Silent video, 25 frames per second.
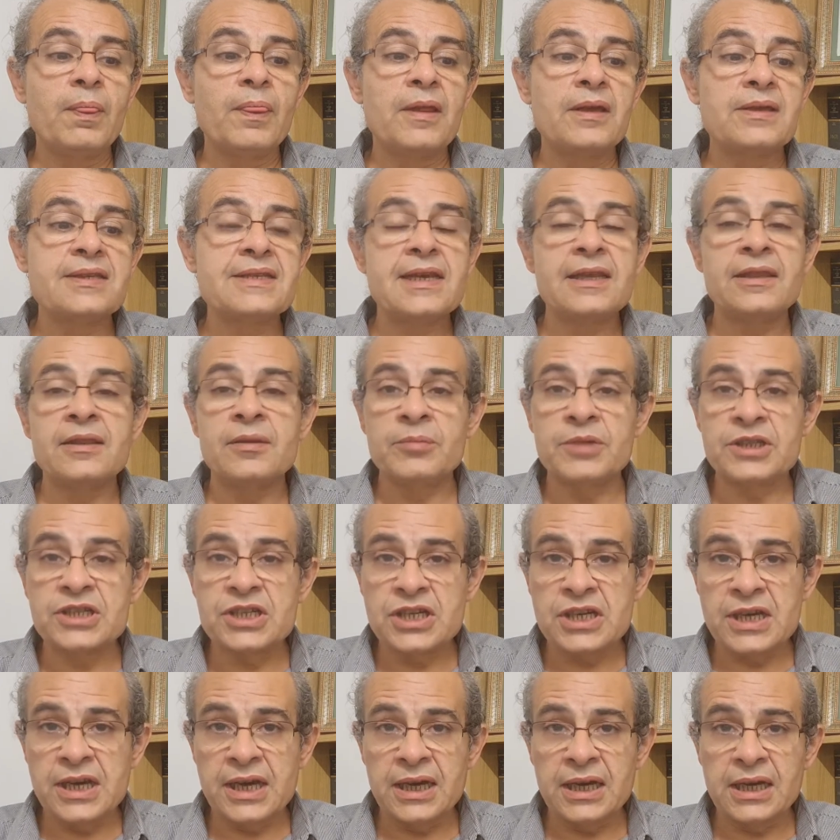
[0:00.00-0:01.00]
send them a
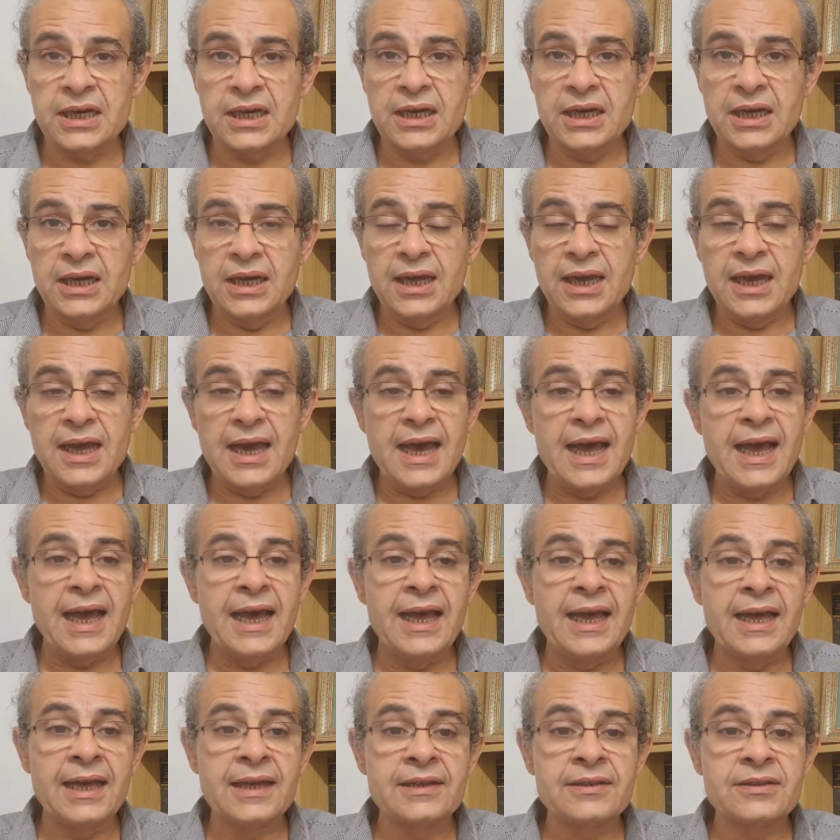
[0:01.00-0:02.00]
check,
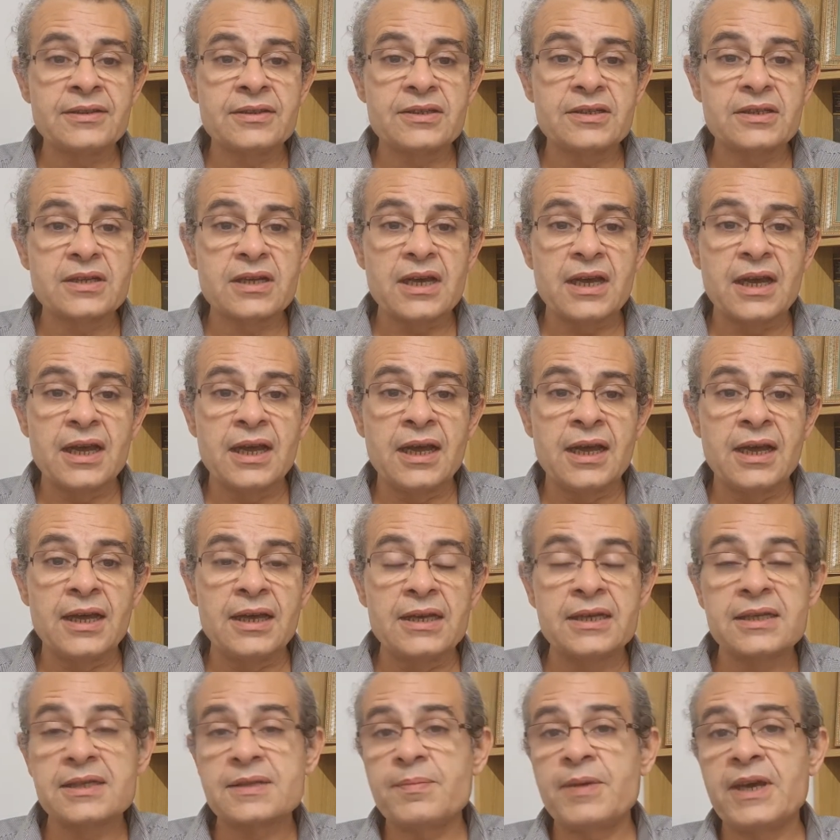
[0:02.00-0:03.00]
and
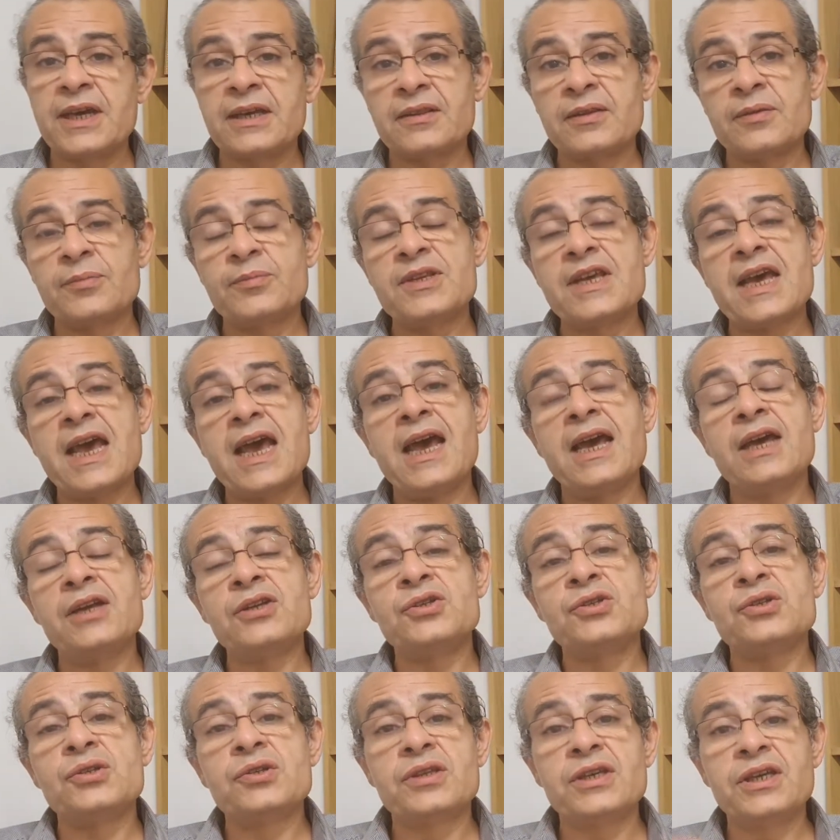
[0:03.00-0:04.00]
expect them to
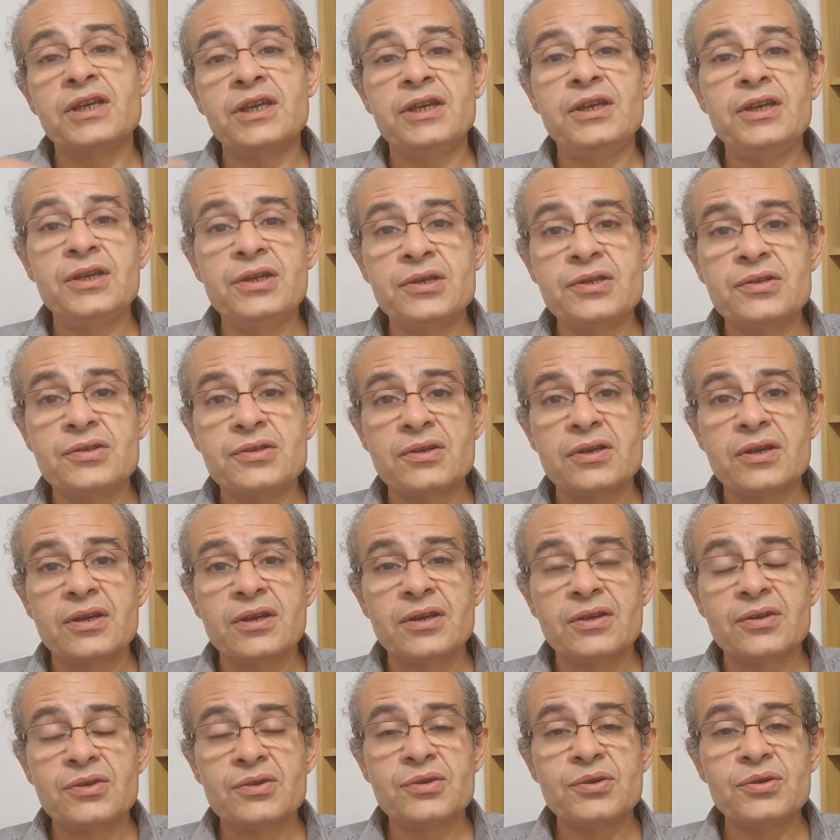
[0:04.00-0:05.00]
hand you the keys
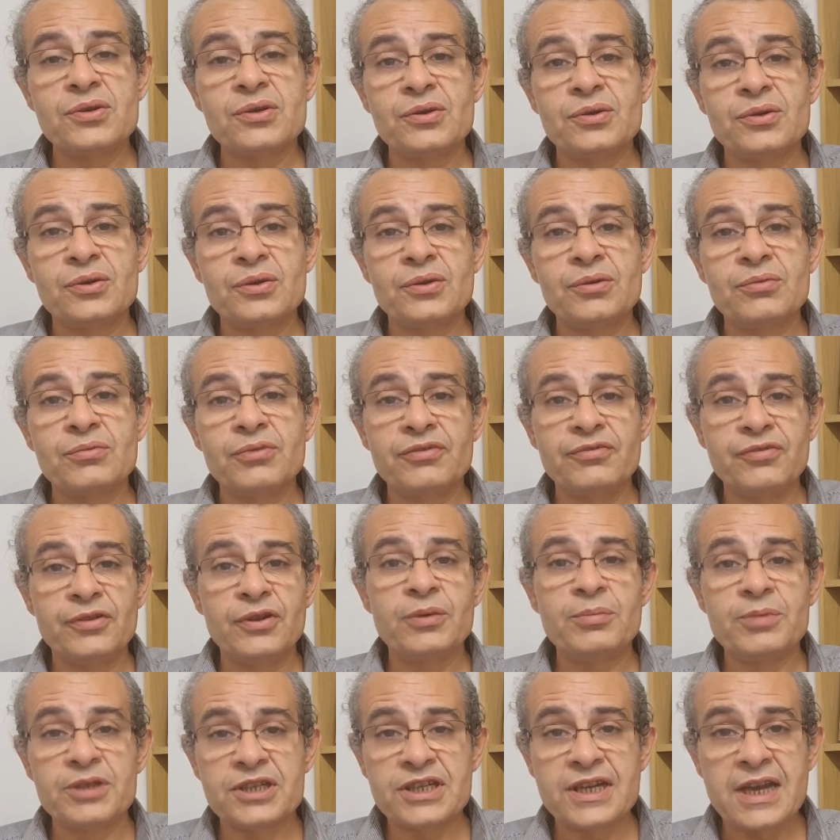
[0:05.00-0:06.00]
to your
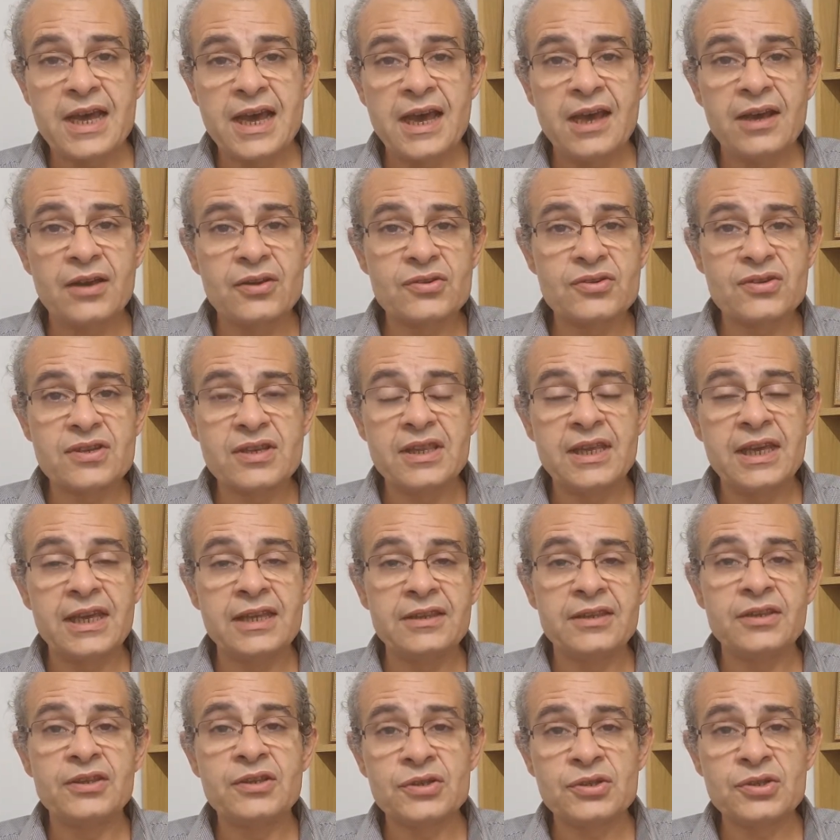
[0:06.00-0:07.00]
refurbished house at the
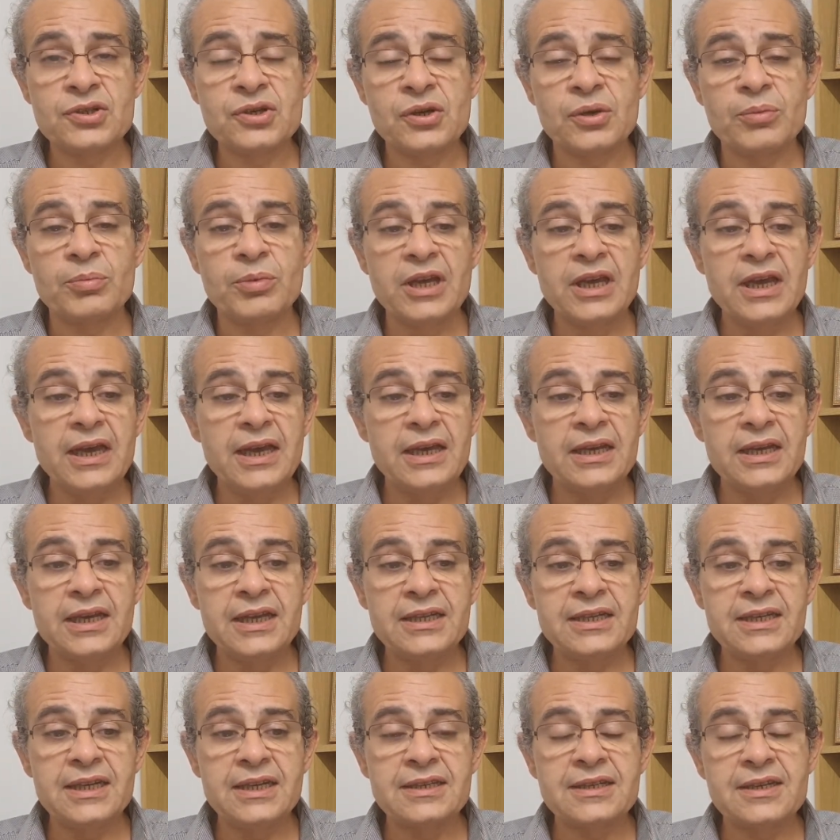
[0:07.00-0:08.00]
end of the job.
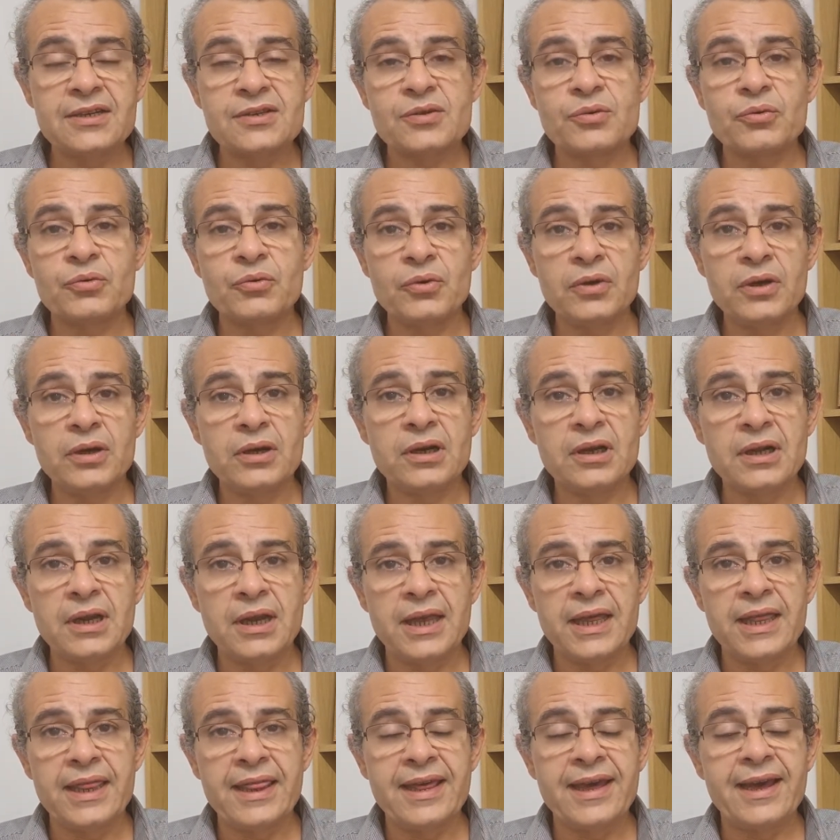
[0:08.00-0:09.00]
It doesn't work
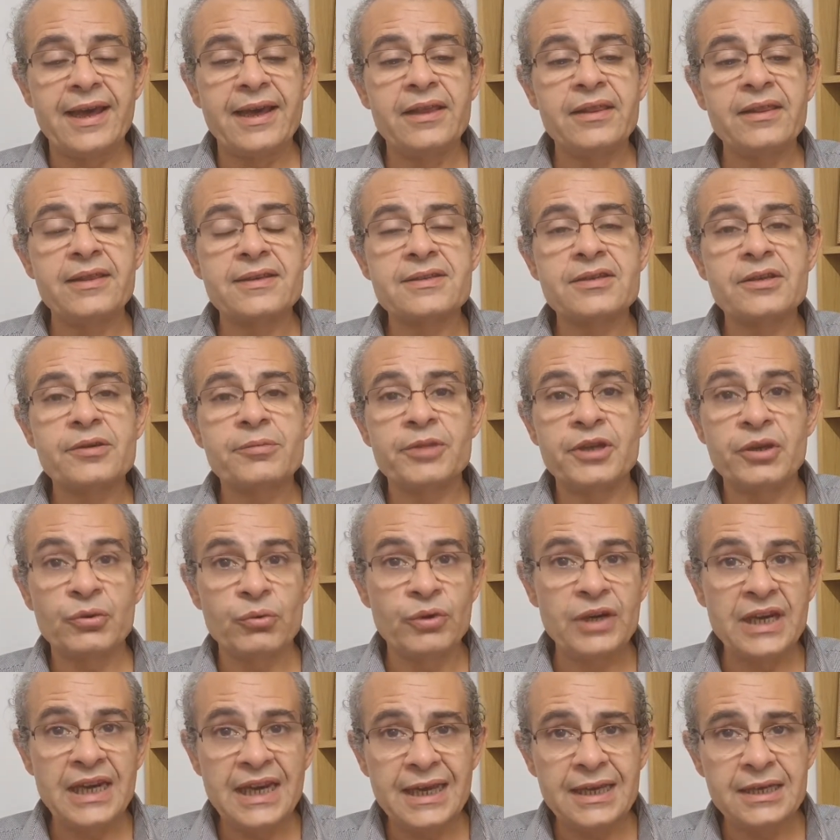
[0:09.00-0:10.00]
like that. There's going to be a
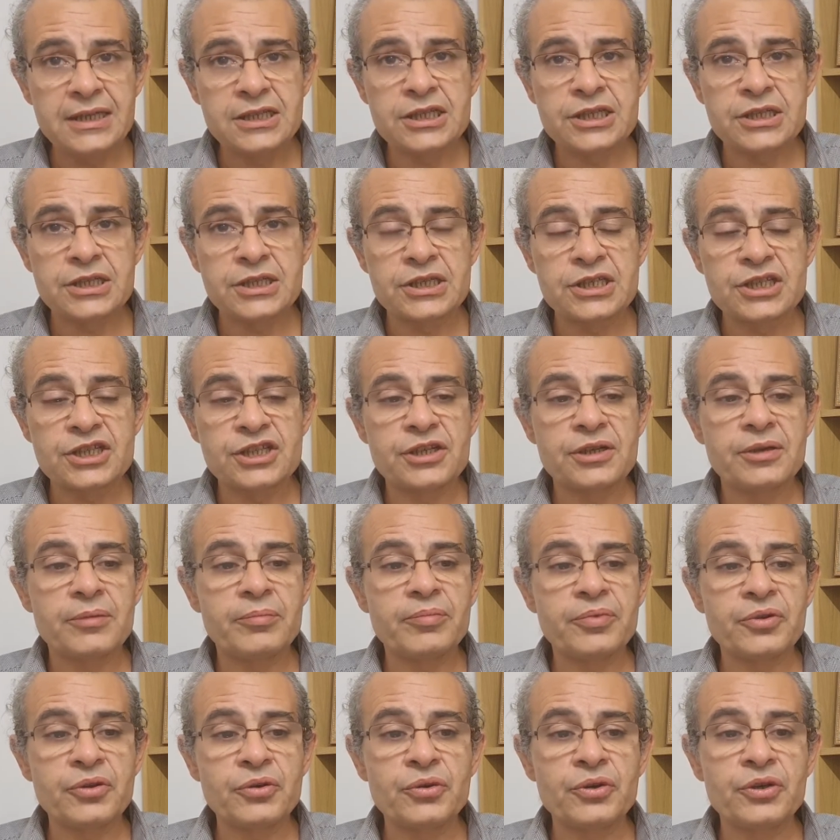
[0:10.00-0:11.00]

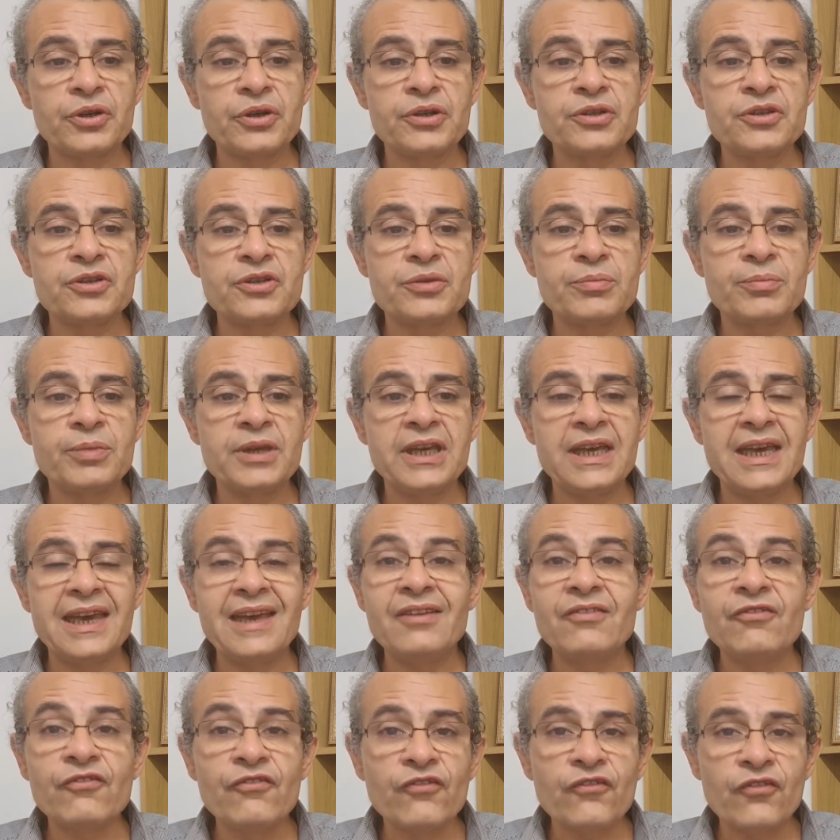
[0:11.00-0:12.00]
relationship. You're going to be
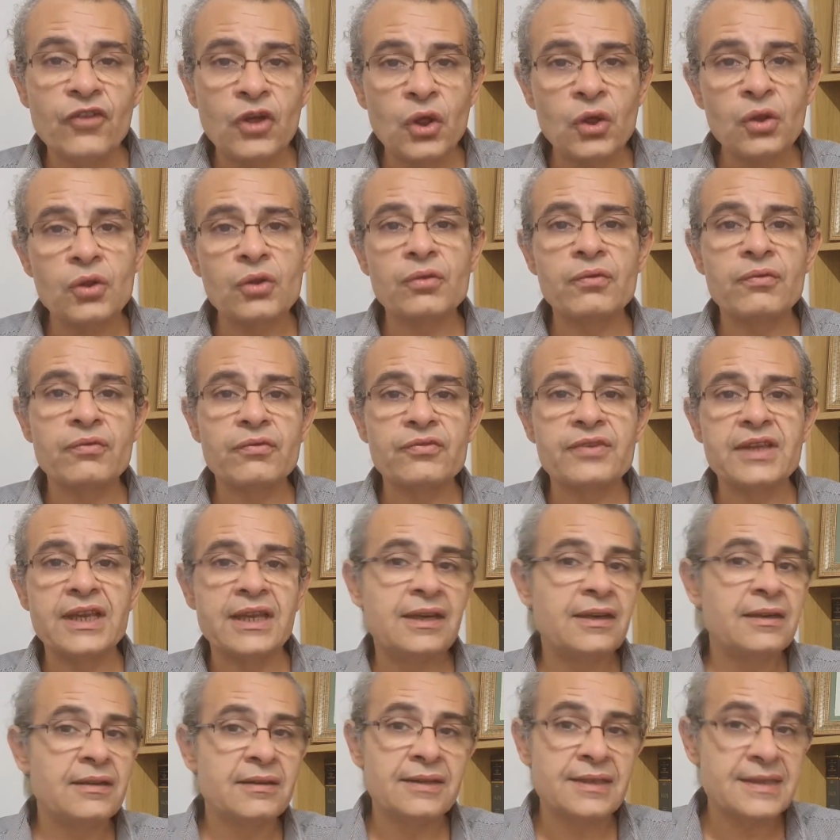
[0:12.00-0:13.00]
involved
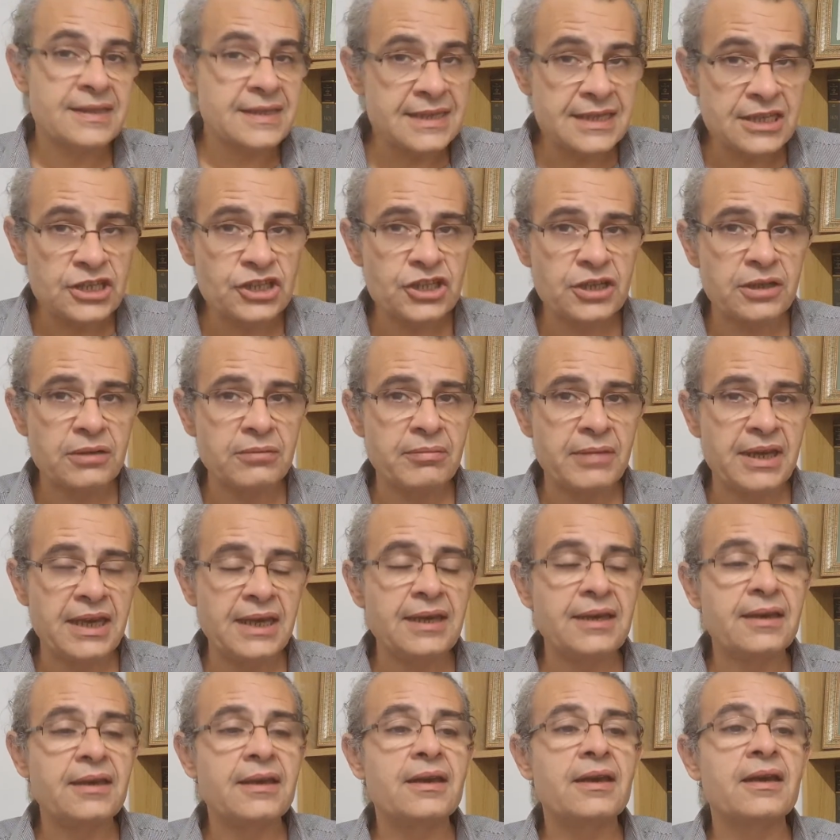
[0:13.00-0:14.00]
in decision
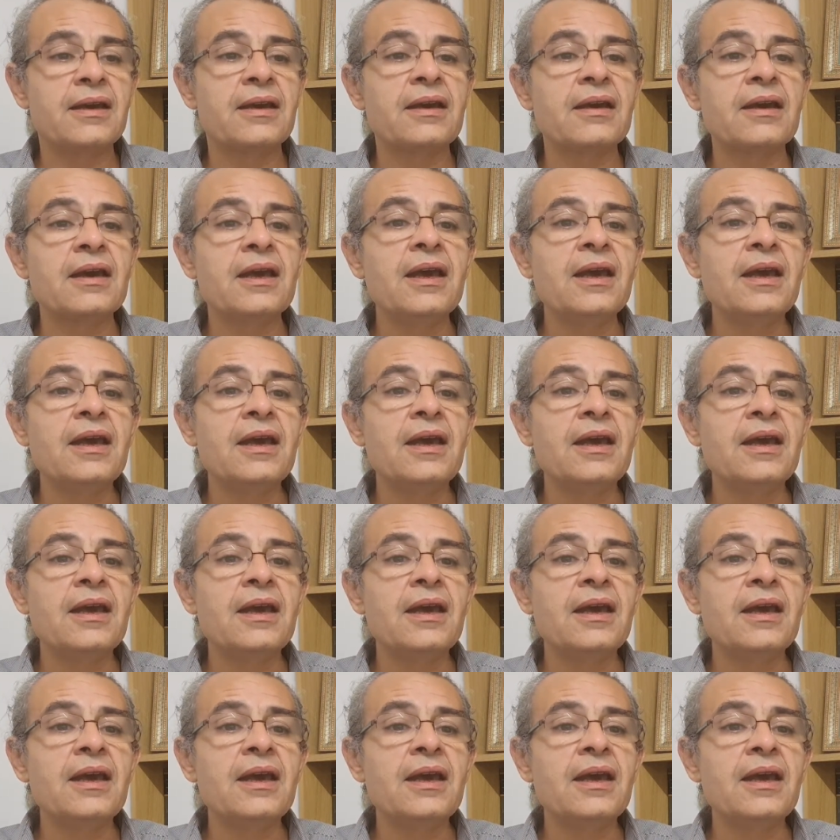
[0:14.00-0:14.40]
making.